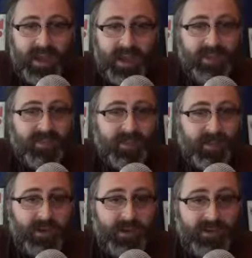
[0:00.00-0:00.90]
And if they
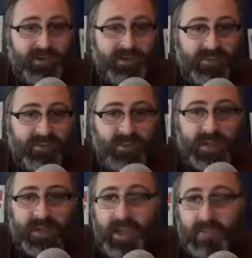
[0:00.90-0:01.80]
do exist,
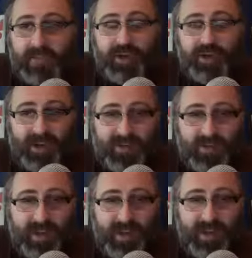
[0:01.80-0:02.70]
then I am correct
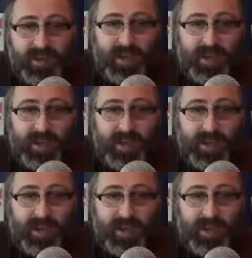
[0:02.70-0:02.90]
in that.